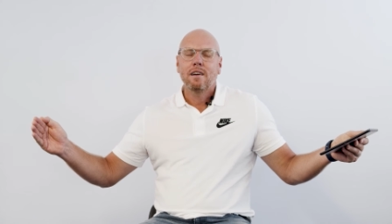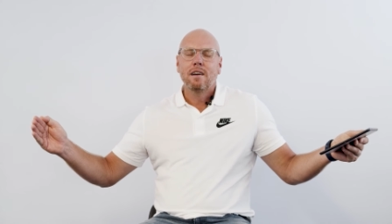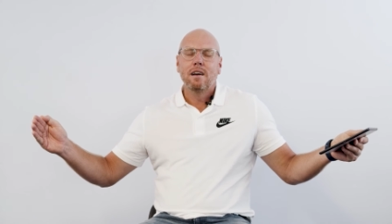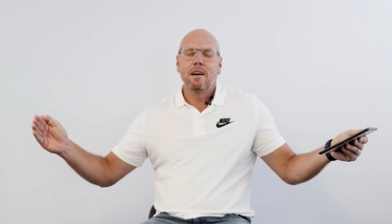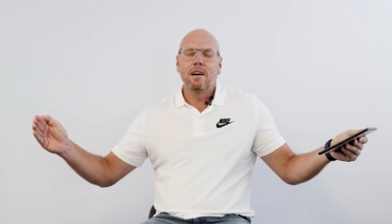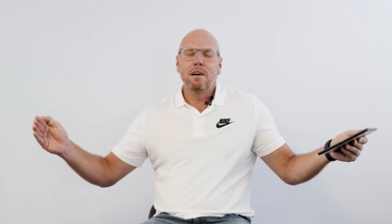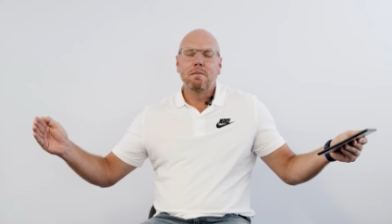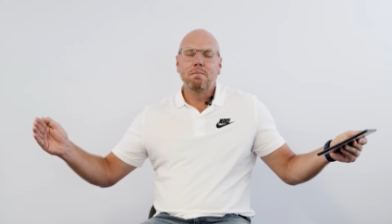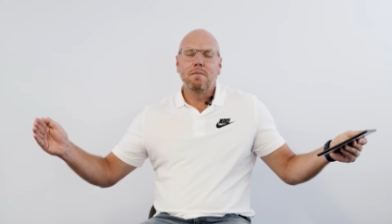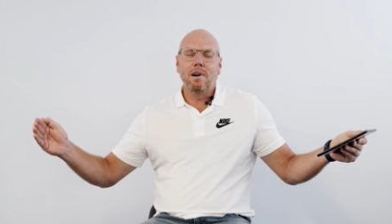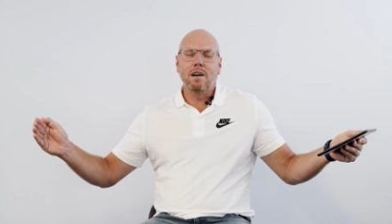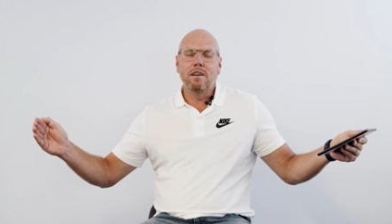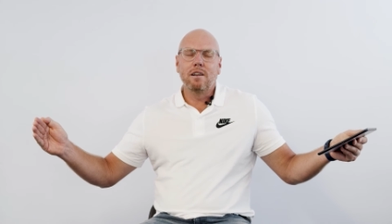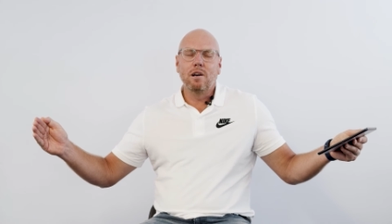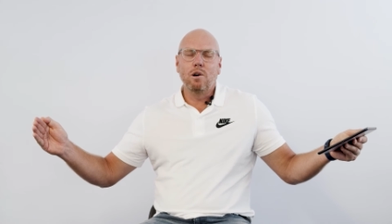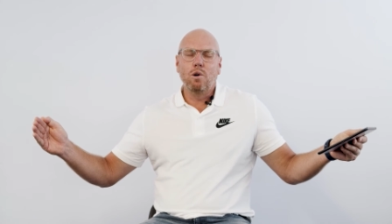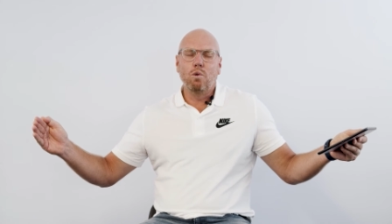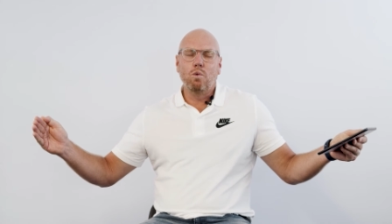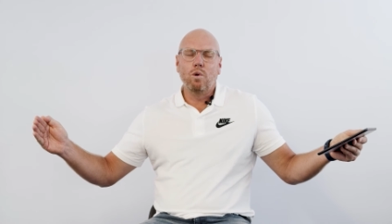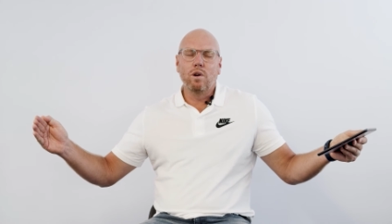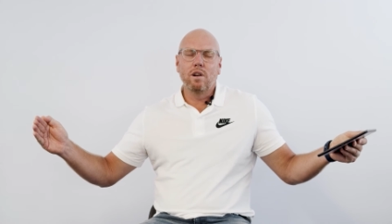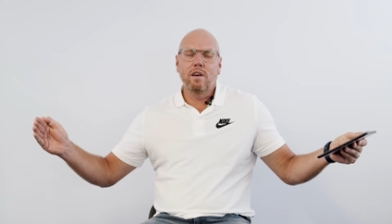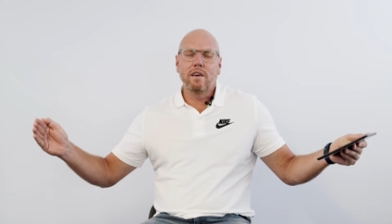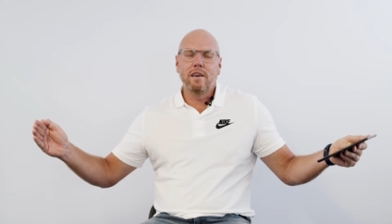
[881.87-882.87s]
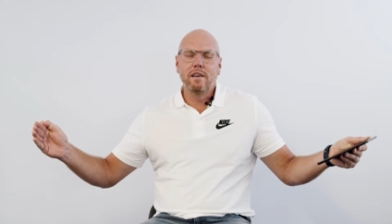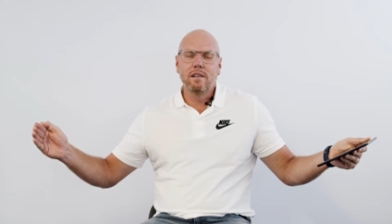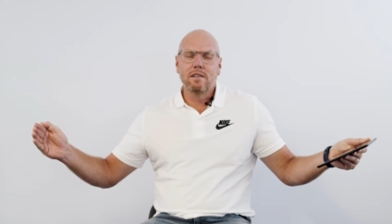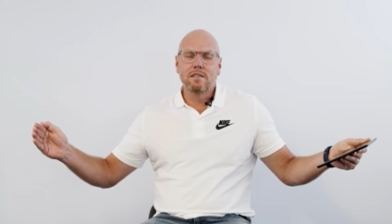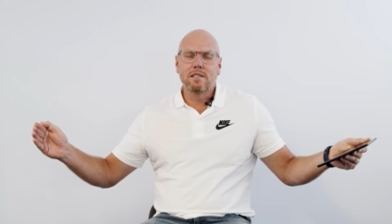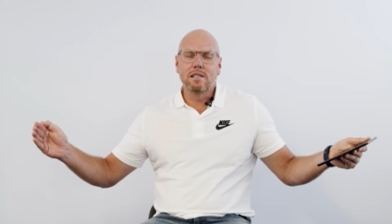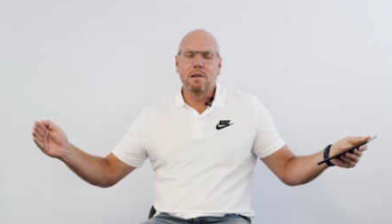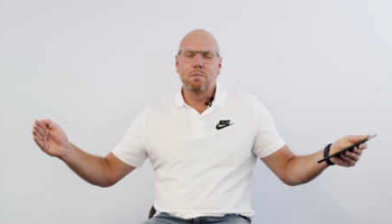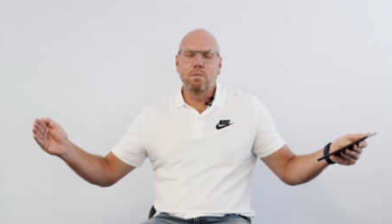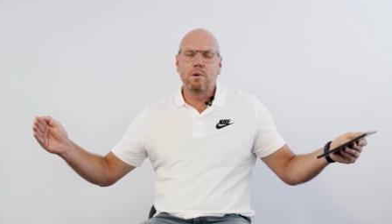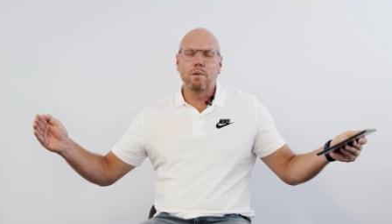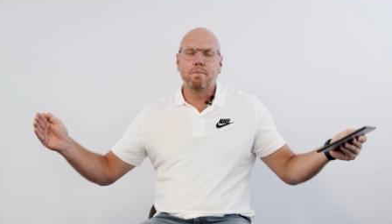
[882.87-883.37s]
um, I know I want to kill
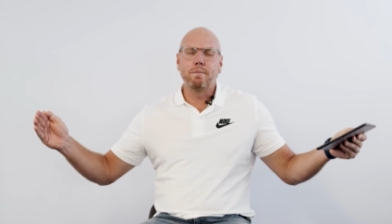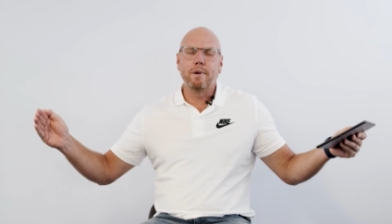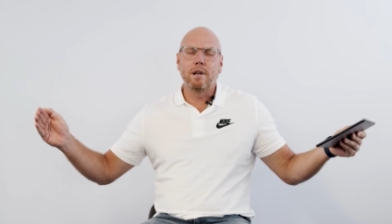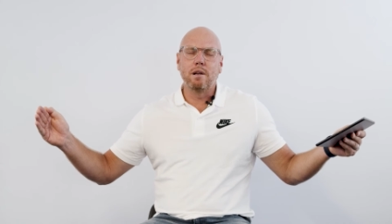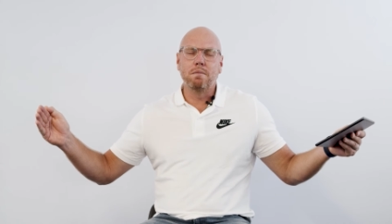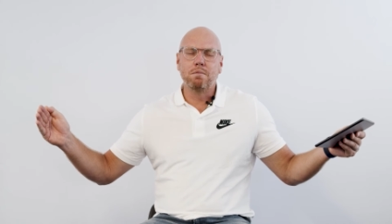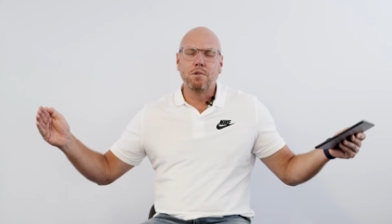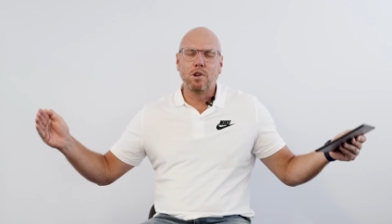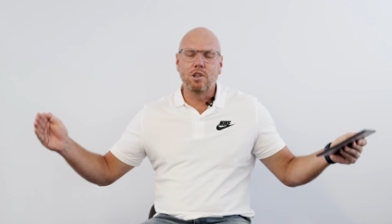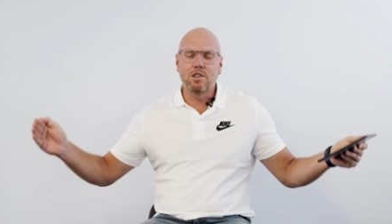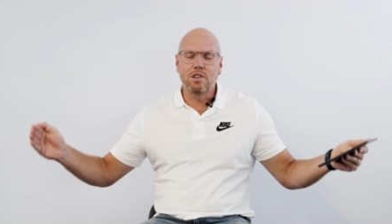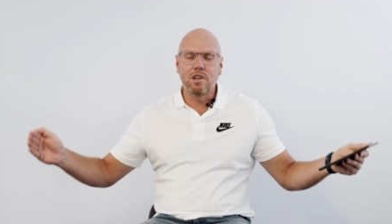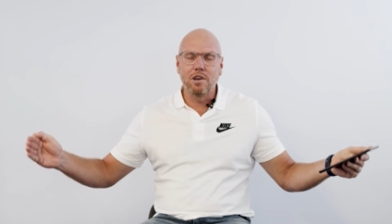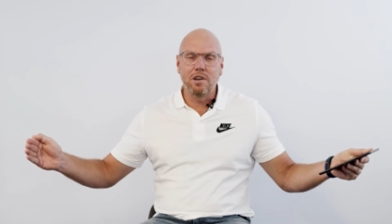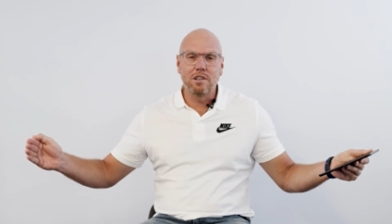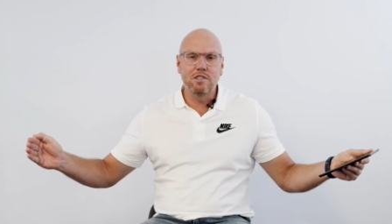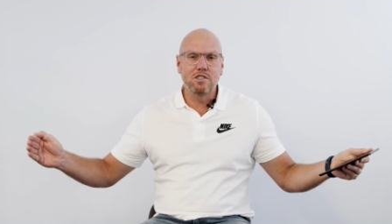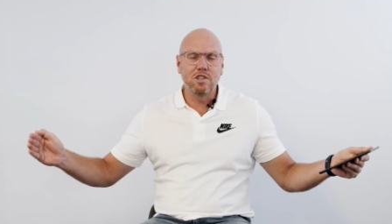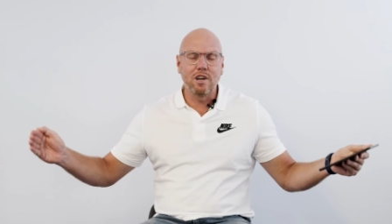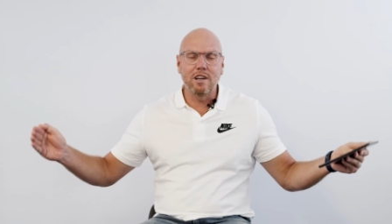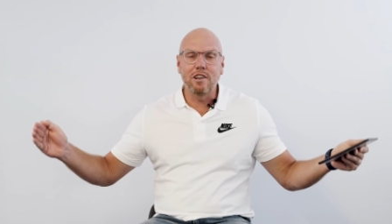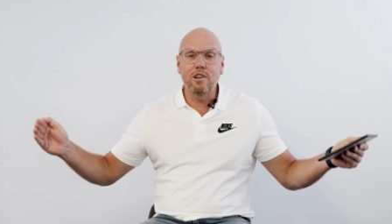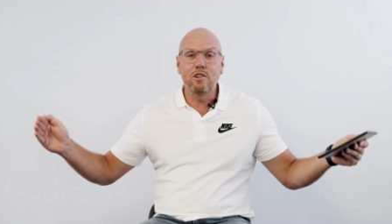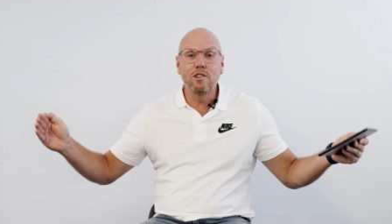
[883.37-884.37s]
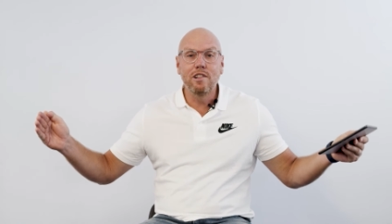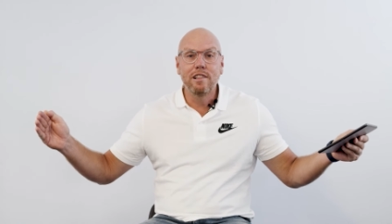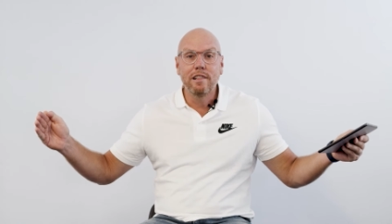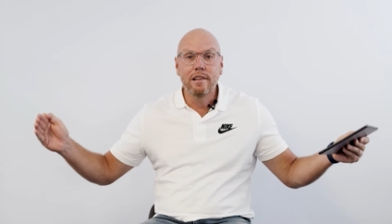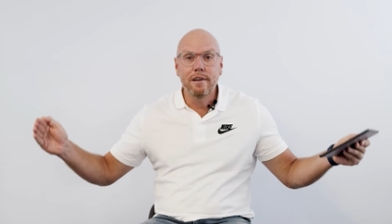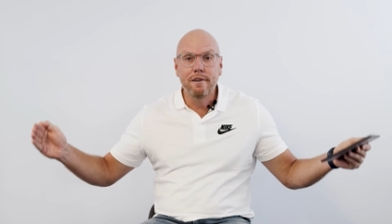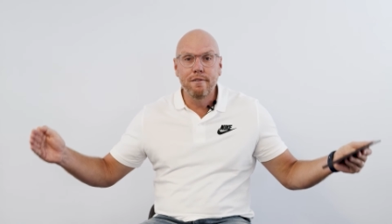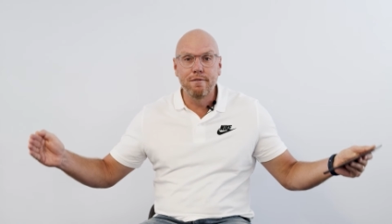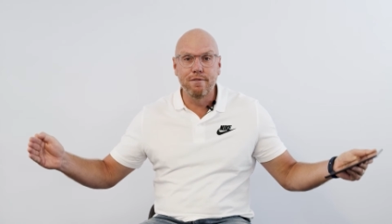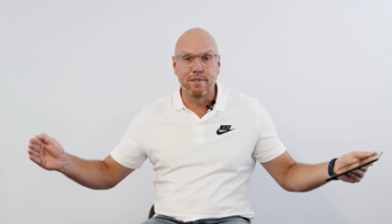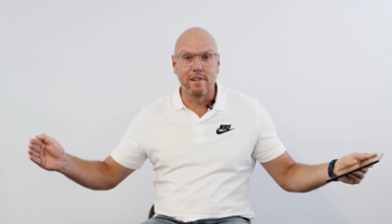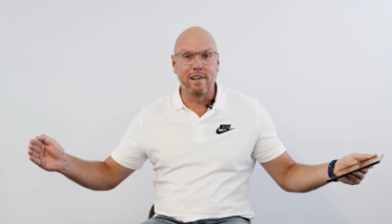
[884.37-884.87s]
someone, but I'm not going to. I don't
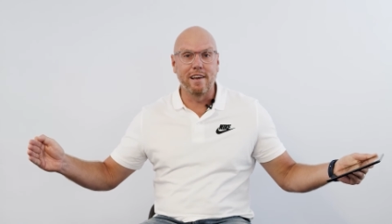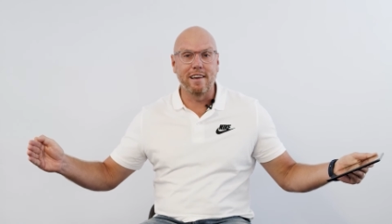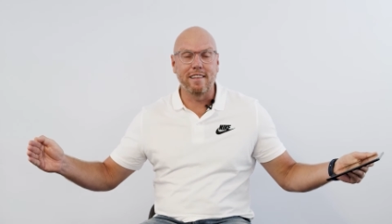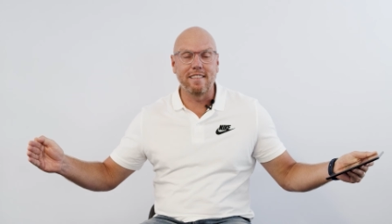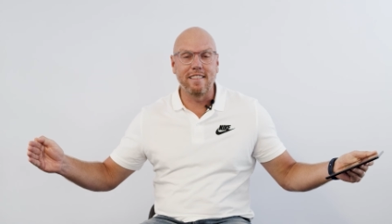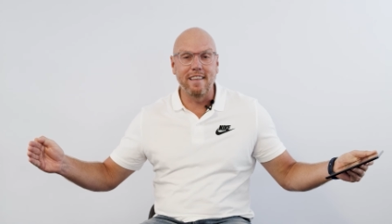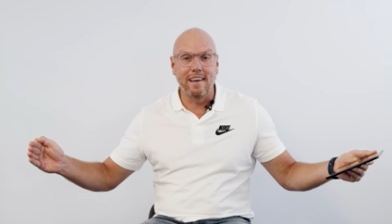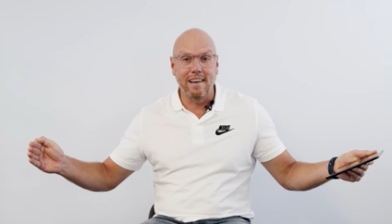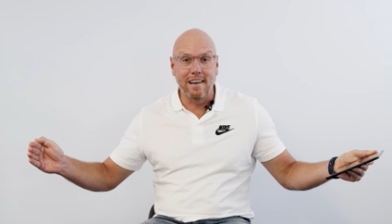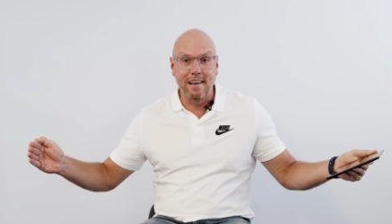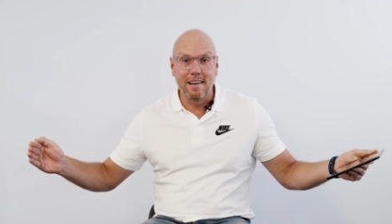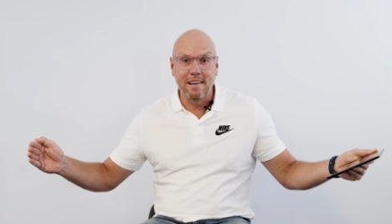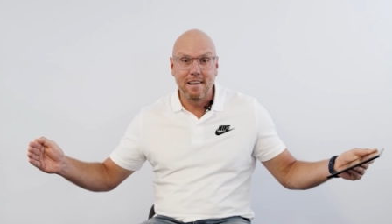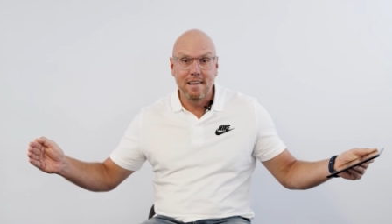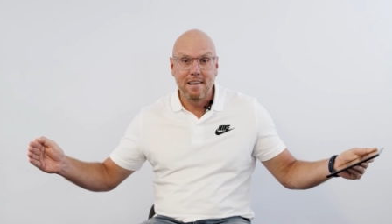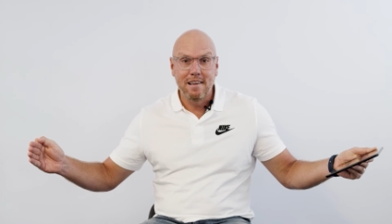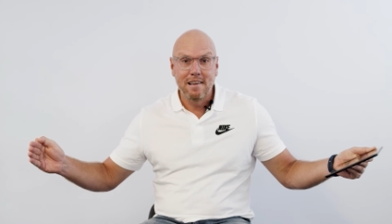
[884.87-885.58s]
live like that.